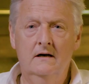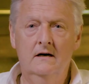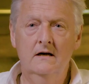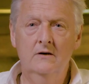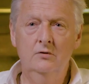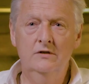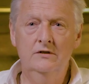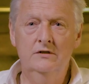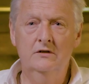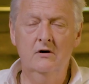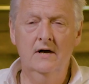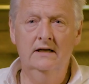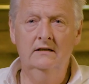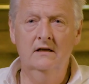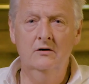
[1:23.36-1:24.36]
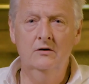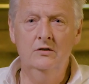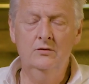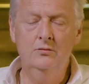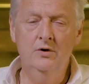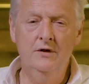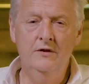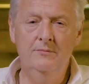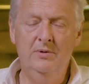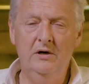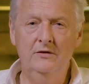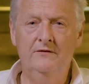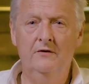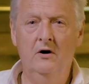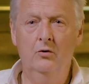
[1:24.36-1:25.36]
I was diagnosed with
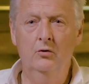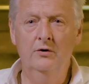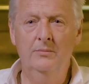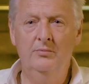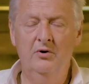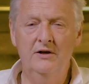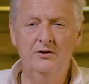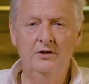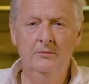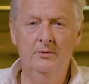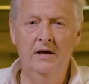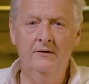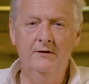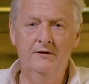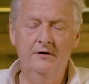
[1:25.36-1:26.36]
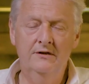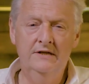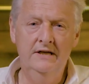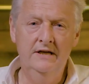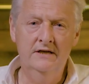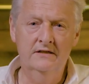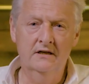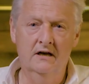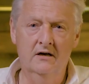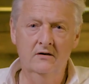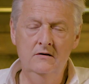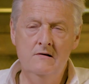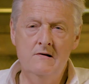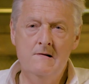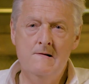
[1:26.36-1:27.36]
post-viral depression about 30 years ago.